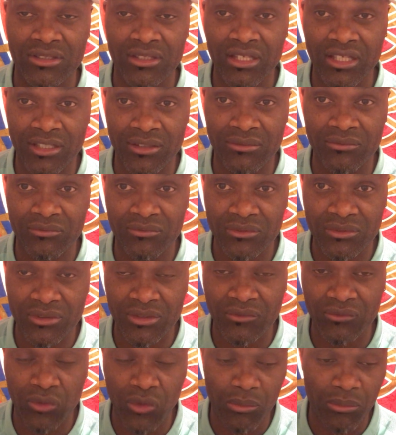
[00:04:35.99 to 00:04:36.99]
in
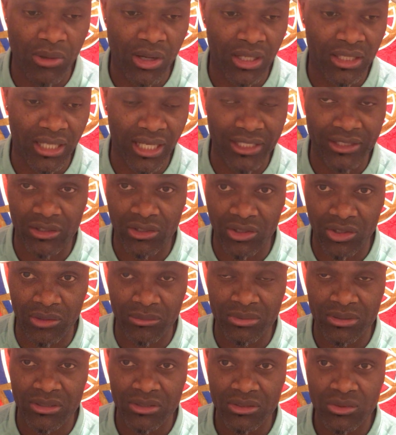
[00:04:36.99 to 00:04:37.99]
the football at the
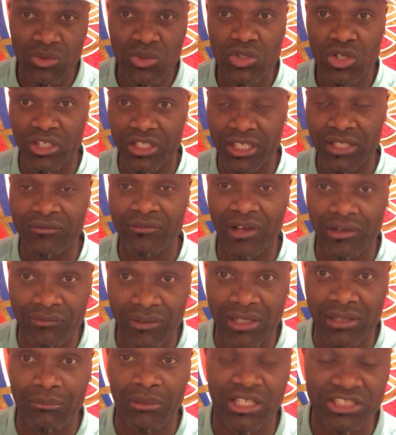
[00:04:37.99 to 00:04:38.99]
club, who's going to involve
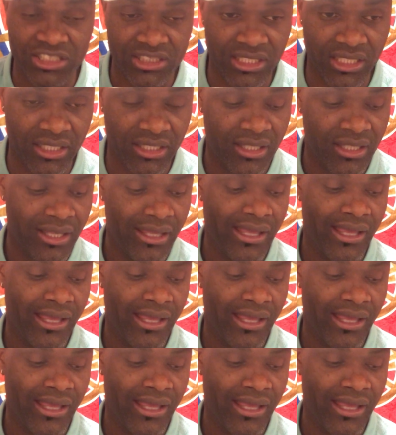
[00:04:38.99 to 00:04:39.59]
on a match day.